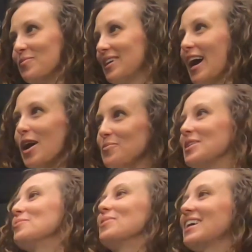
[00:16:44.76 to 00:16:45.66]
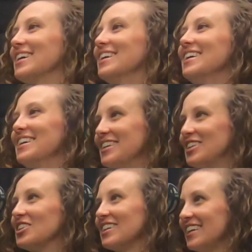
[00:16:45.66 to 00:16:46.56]
be happy, but
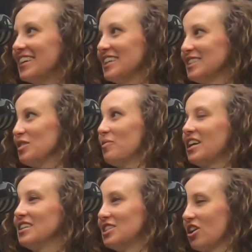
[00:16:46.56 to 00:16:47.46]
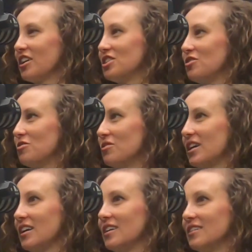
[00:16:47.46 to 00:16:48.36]
you're going to get somebody to talk to,
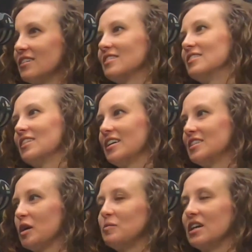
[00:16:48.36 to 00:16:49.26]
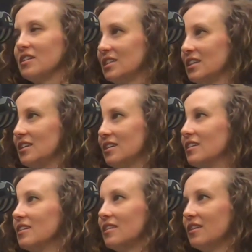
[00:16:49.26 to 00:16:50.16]
and 9 times out of 10,
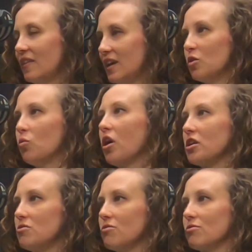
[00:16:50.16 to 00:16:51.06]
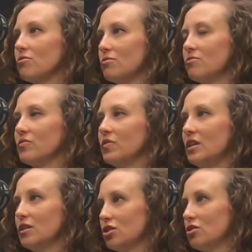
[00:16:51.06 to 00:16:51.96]
they can walk you through
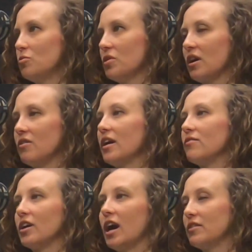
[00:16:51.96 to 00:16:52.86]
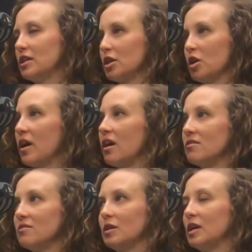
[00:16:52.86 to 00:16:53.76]
the issue without ever having to come
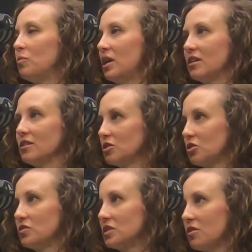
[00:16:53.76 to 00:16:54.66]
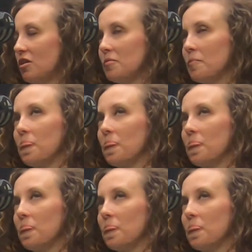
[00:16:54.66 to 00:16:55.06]
out and making a service call.